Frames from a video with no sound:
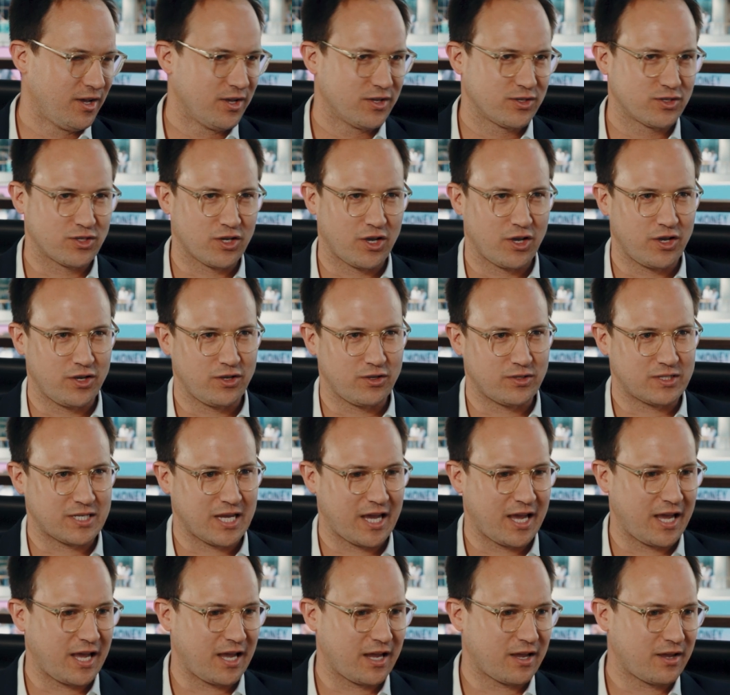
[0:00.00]
So you
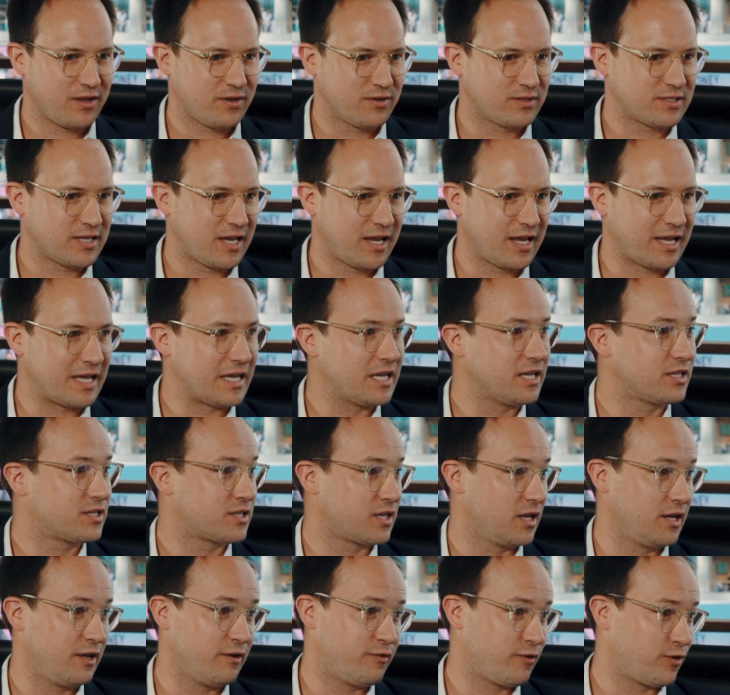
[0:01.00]
take
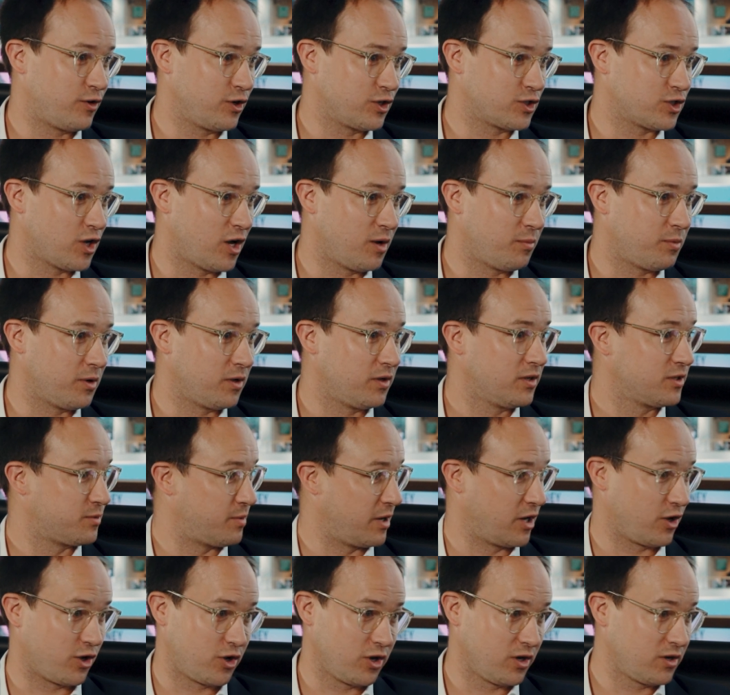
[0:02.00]
Italy, for example. It's
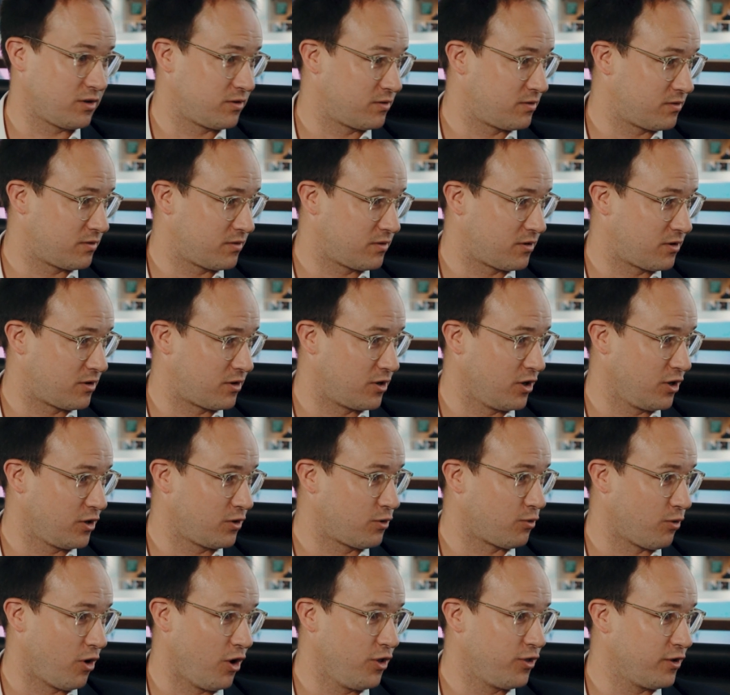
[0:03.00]
been a good
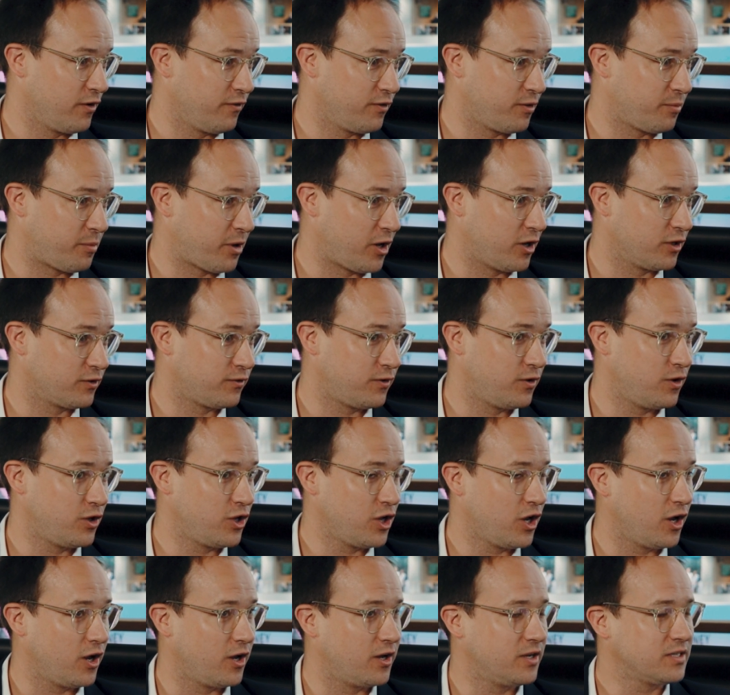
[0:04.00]
growth over the past few
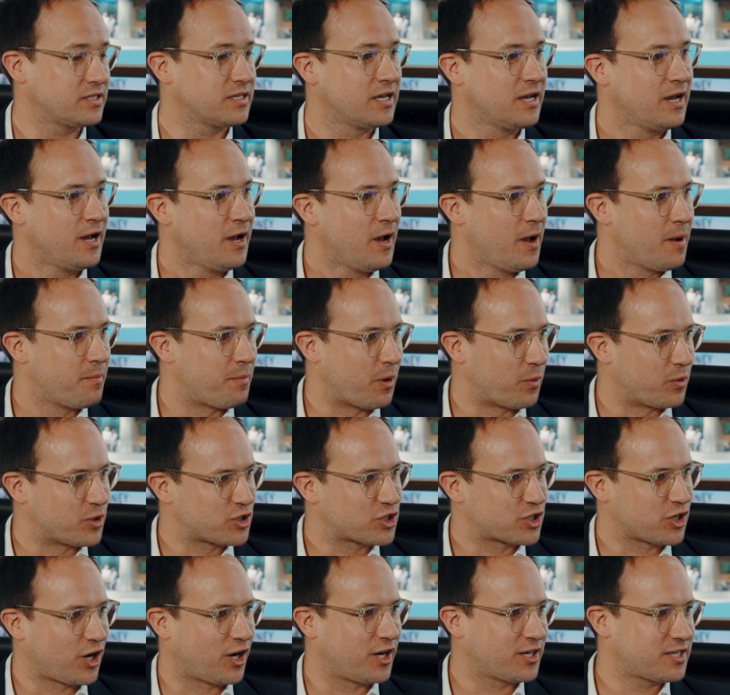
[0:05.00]
years, but we're
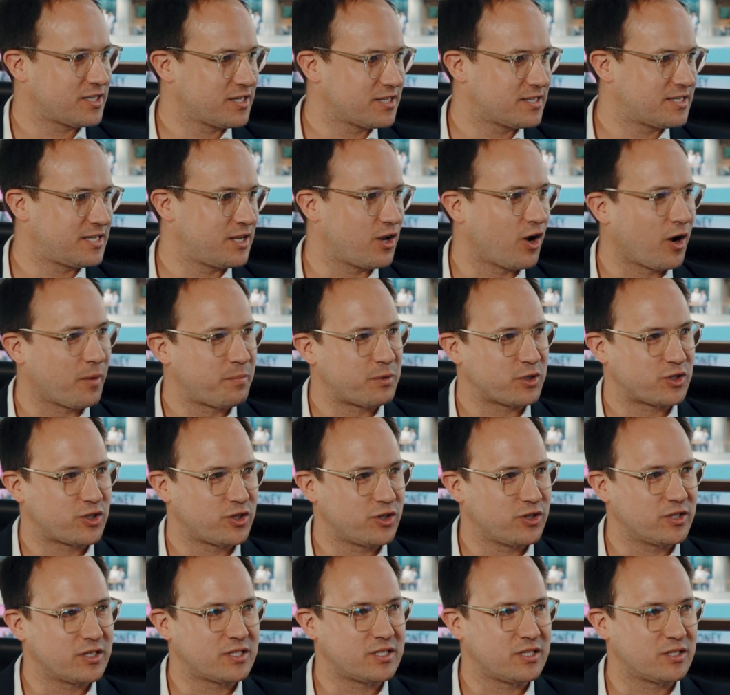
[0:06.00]
starting to see
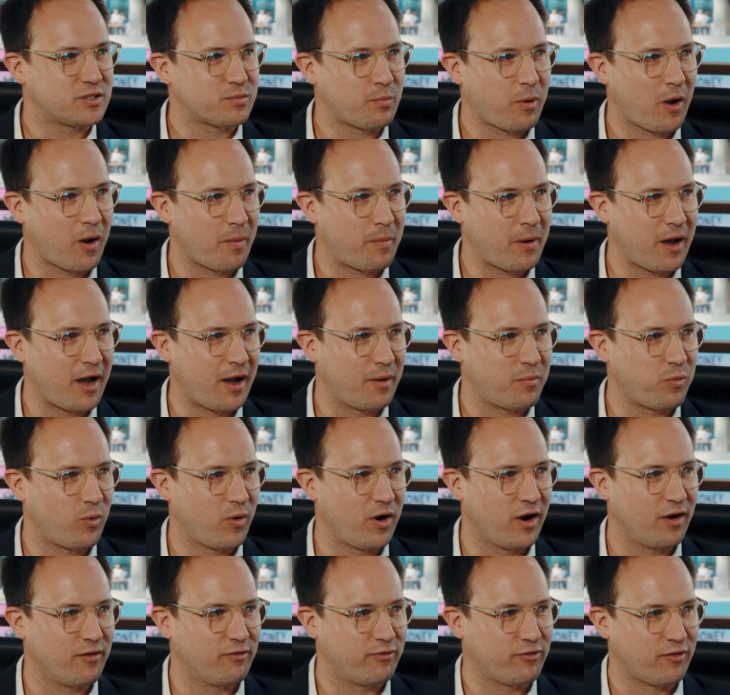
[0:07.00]
opportunities pop up
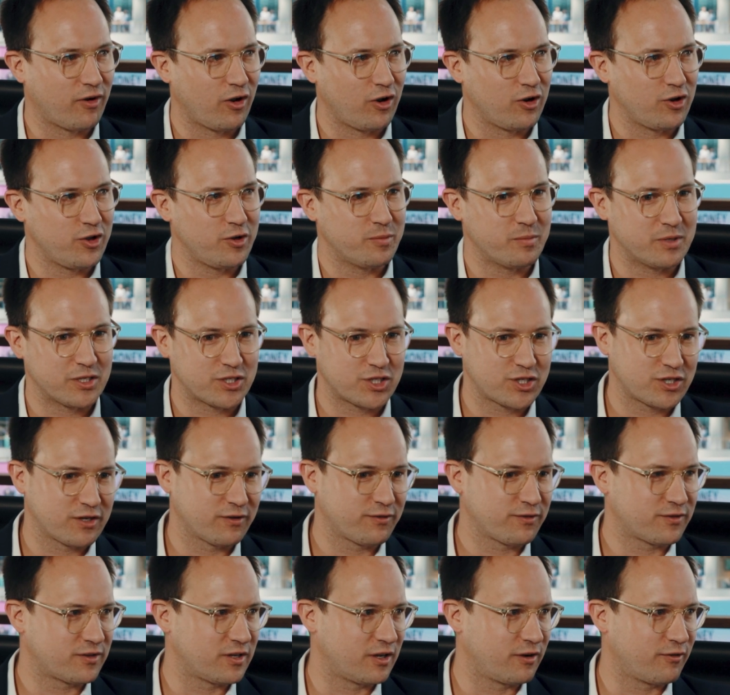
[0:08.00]
where volume is
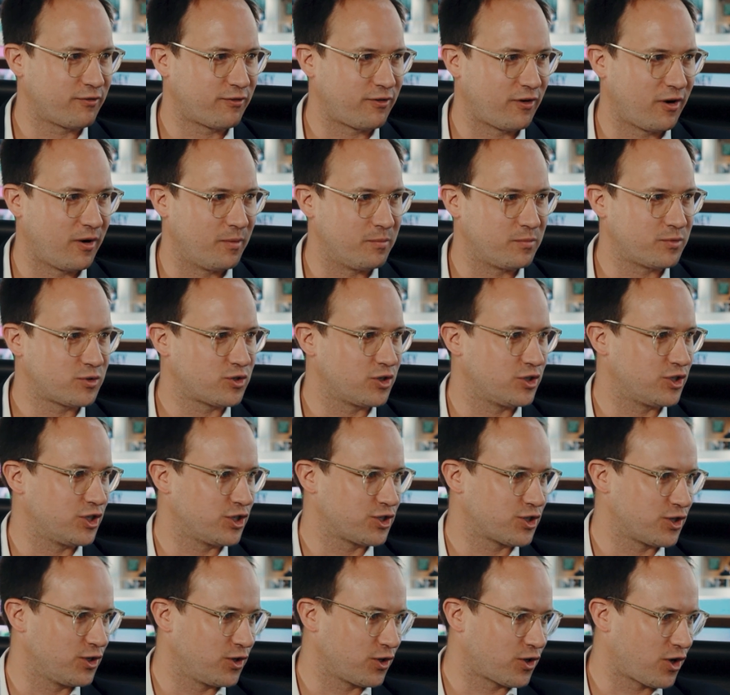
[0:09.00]
shifting from
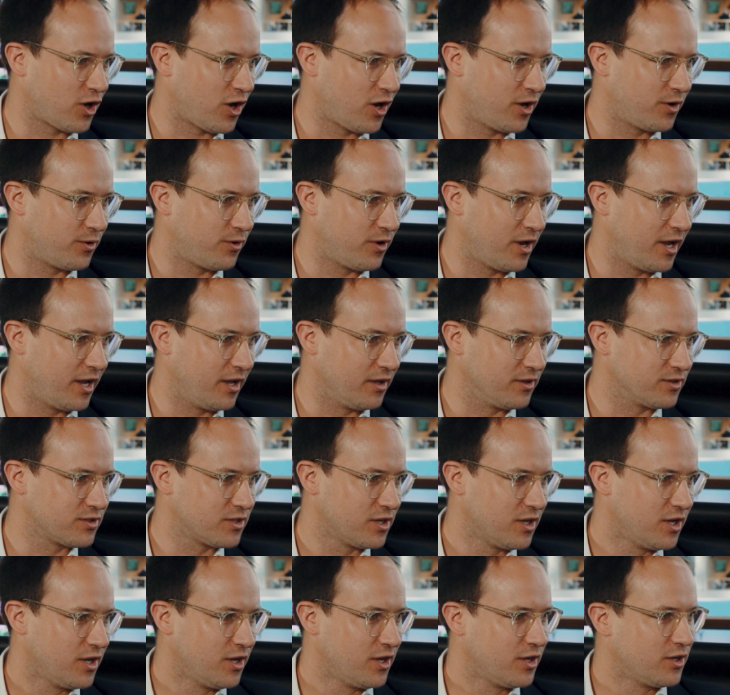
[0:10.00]
traditional card rails
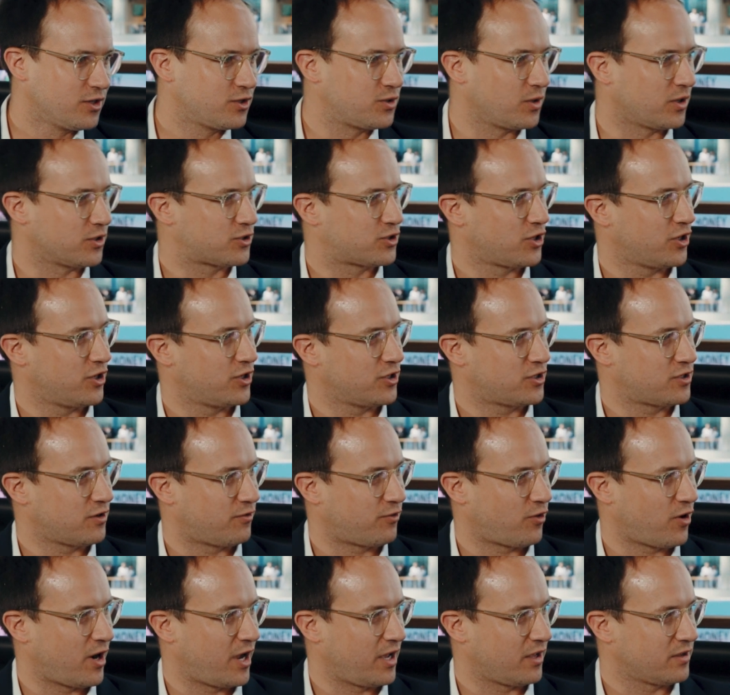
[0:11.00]
to
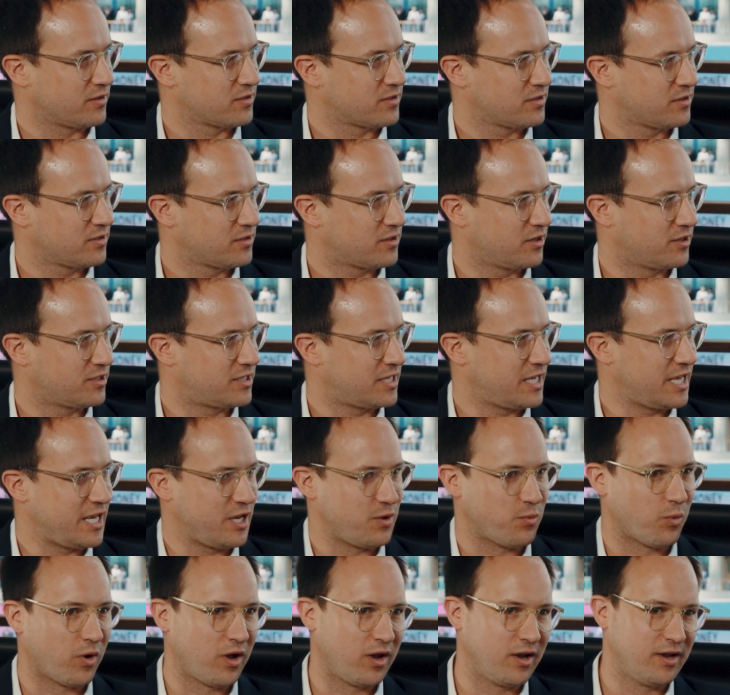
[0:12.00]
alternative rails, so to
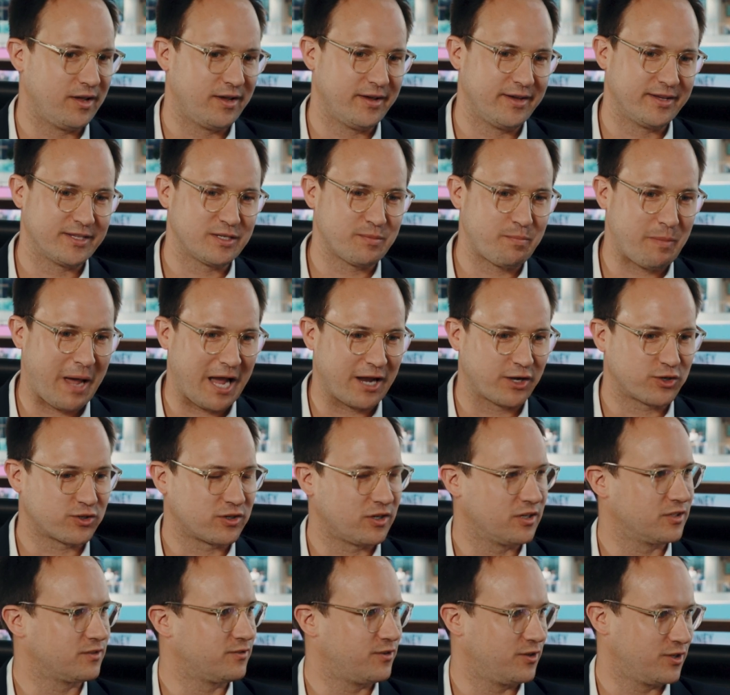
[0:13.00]
e-wallets, bank
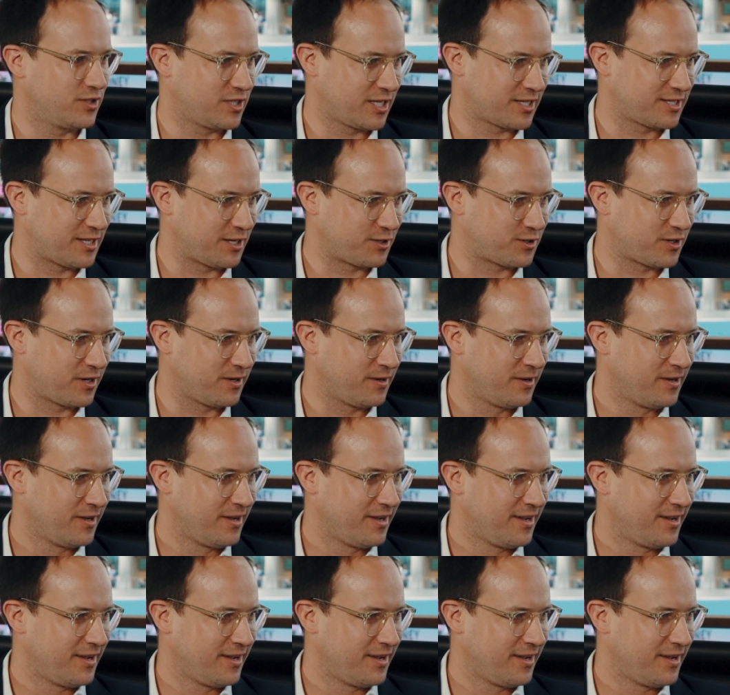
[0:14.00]
transfers, etc.